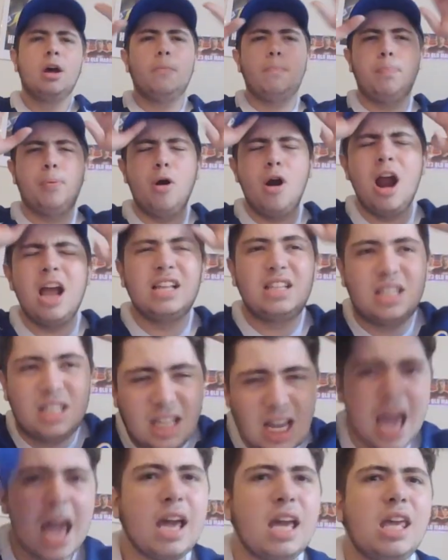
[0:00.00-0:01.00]

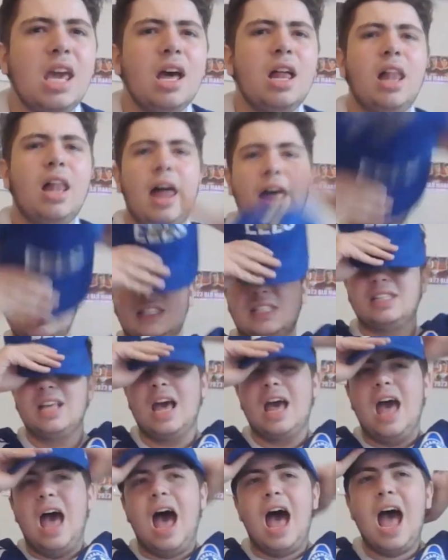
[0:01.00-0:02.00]
Ridiculous.
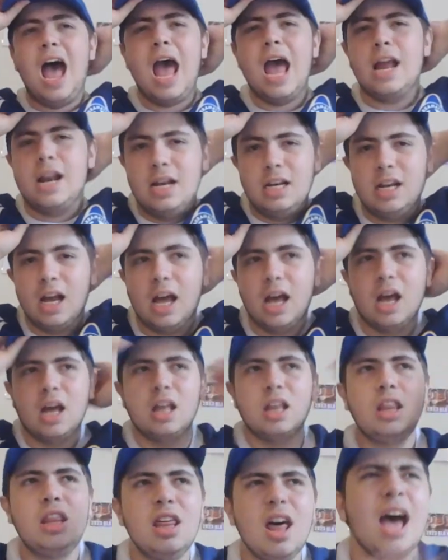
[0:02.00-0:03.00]
And
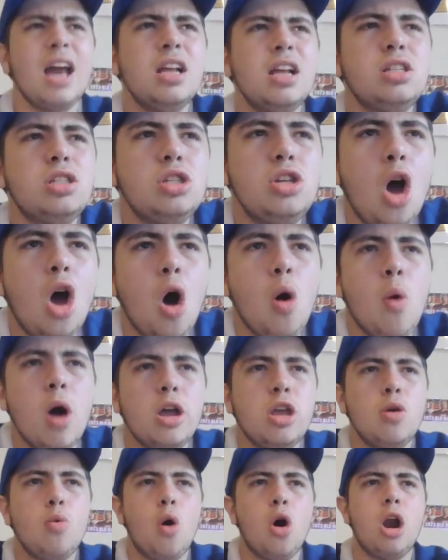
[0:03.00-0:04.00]
that is not
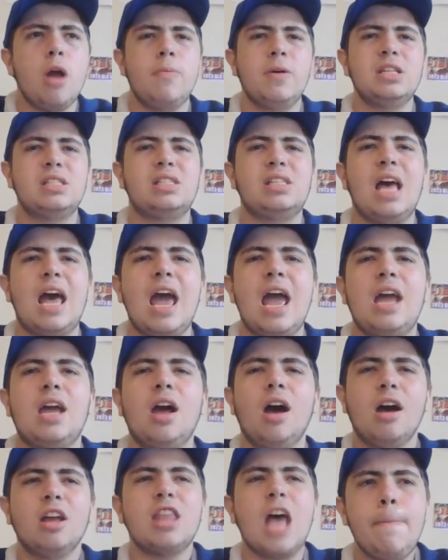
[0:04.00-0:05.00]
what you want to be seeing.
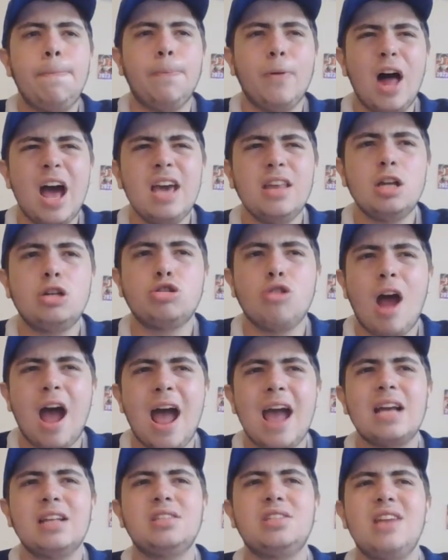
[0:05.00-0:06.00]
They play the
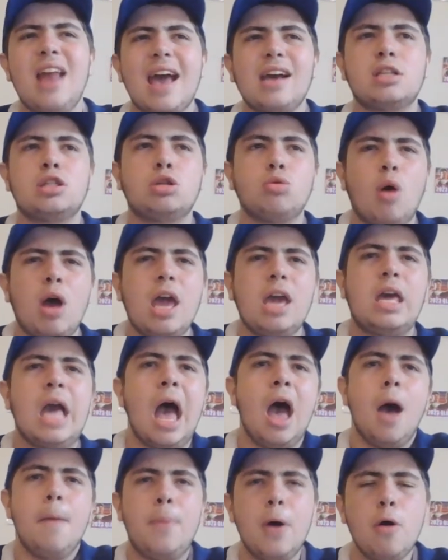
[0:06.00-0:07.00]
Dragons next week.
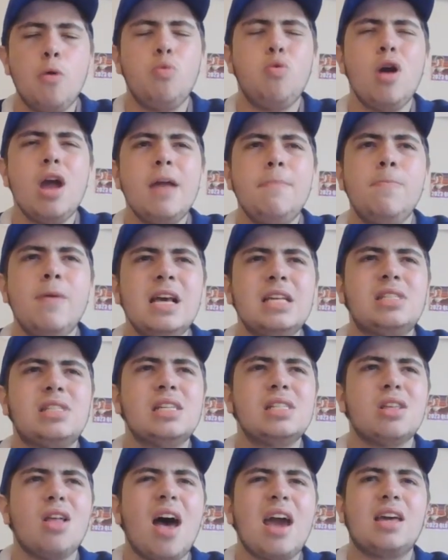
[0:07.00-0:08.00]
But weird
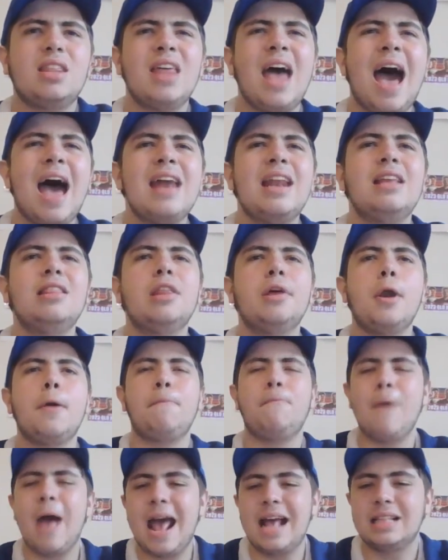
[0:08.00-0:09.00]
misses like that in the
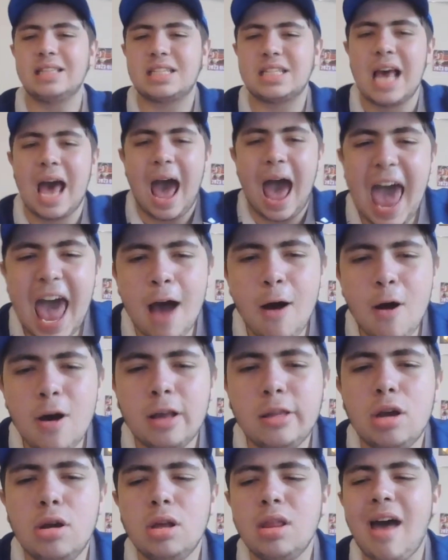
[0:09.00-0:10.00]
defense, how
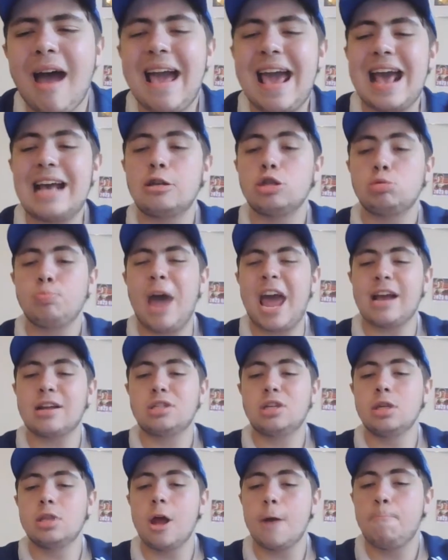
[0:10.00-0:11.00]
do they expect
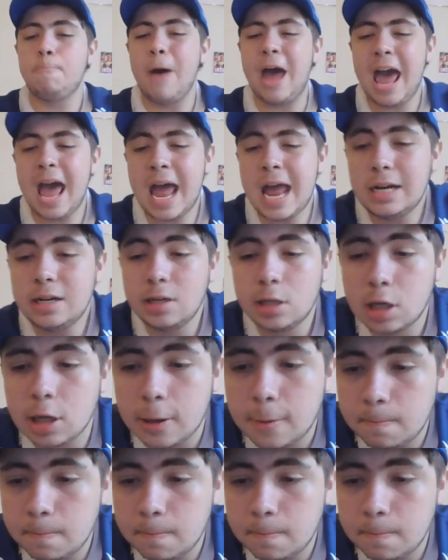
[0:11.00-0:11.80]
to defend?